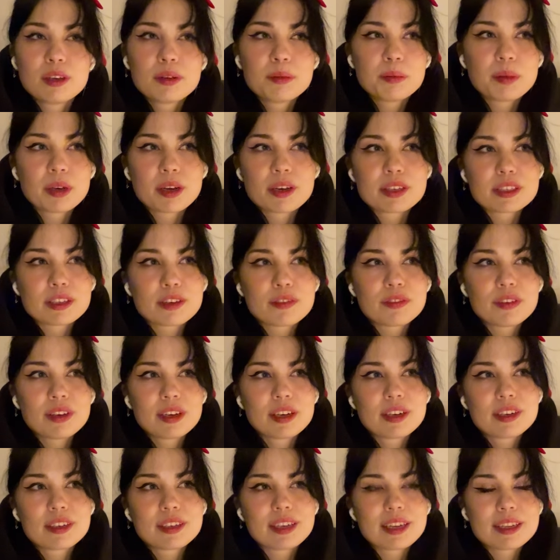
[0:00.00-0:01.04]
because I
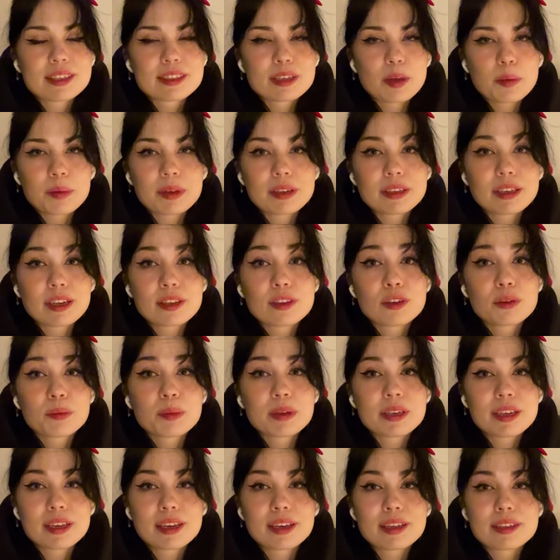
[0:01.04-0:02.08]
figured that's something that
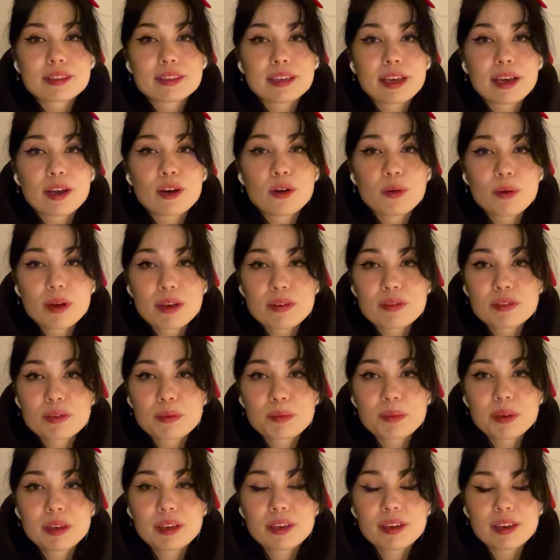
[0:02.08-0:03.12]
nobody can take away from
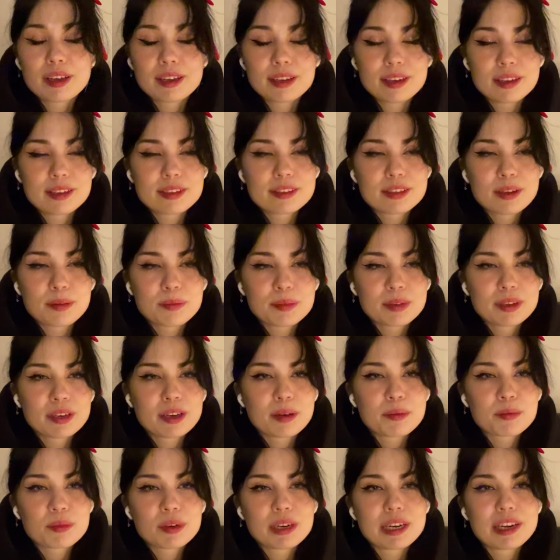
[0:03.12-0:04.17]
me, and that's something
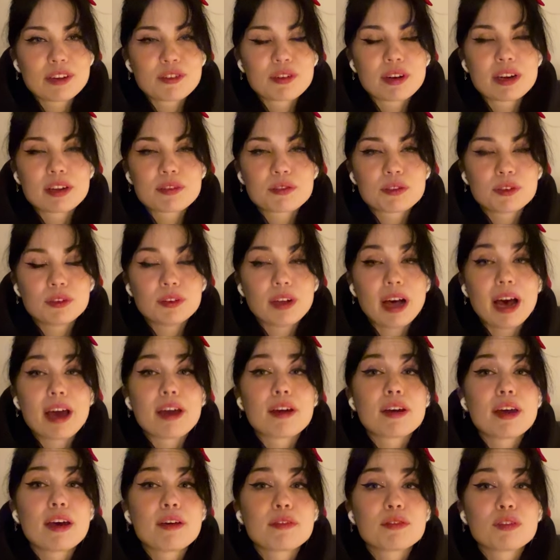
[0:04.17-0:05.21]
I'm really grateful I
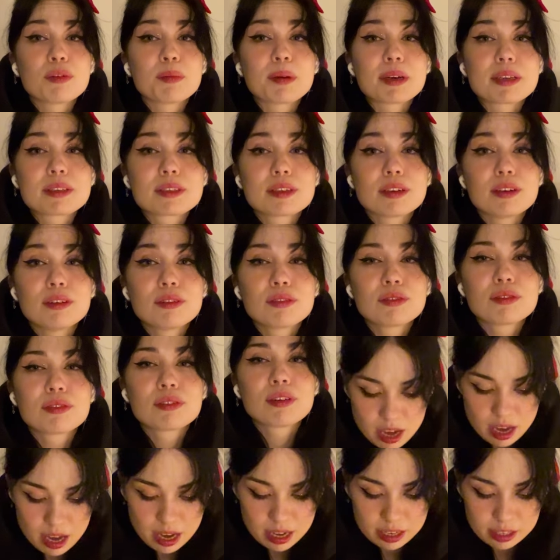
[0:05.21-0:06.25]
have for myself.
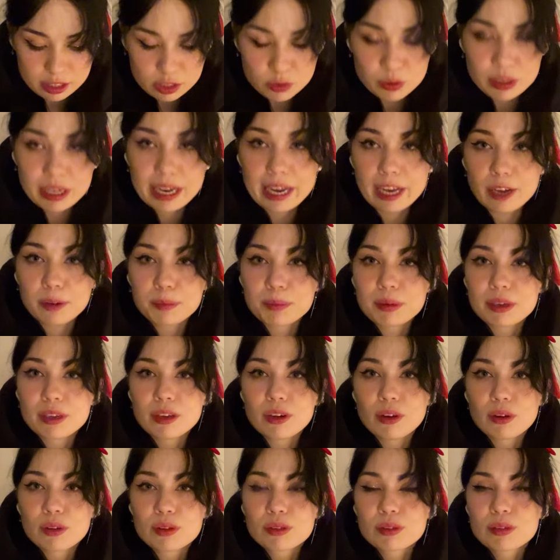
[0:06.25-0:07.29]
And it really helped me a
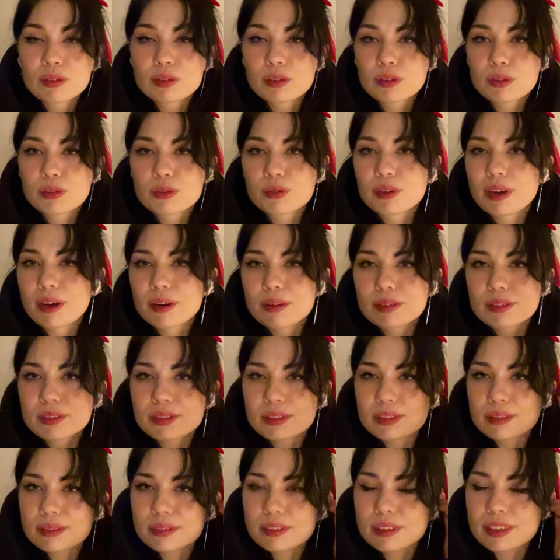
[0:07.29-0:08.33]
lot throughout
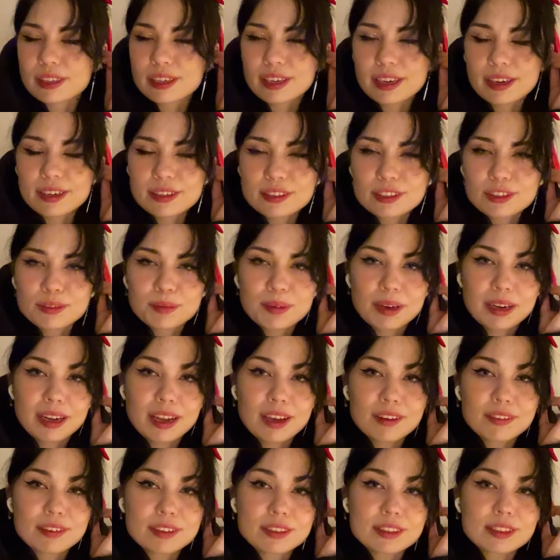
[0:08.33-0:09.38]
the years of my
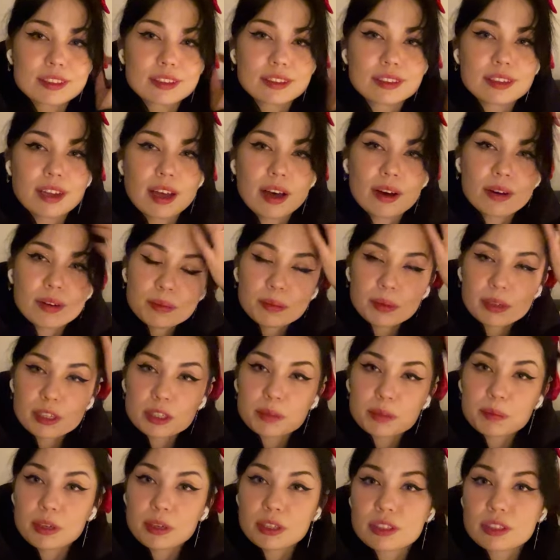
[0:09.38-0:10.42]
life until now, but
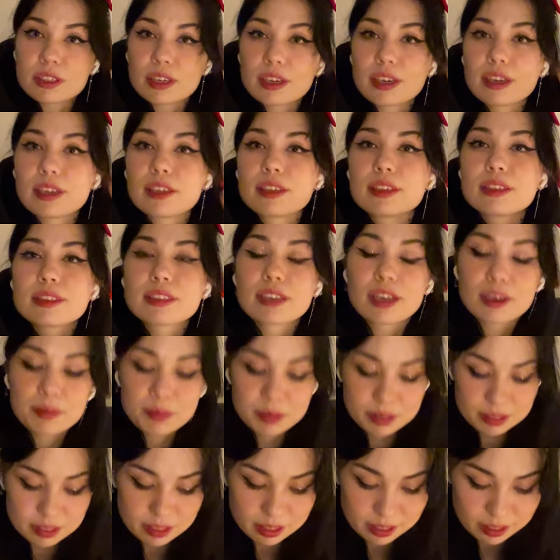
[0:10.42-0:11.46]
especially in the
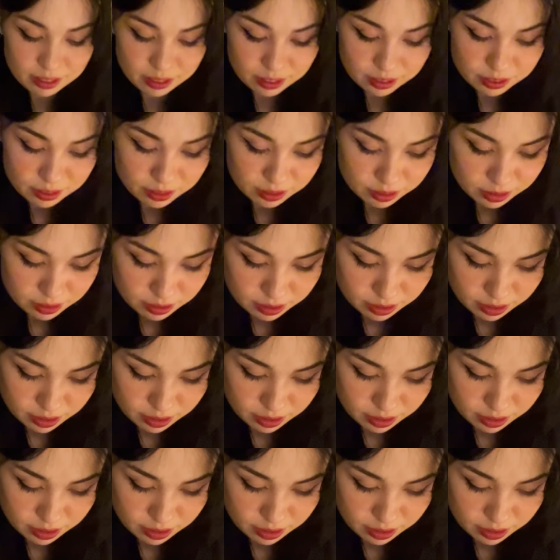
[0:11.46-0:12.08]
timings like this.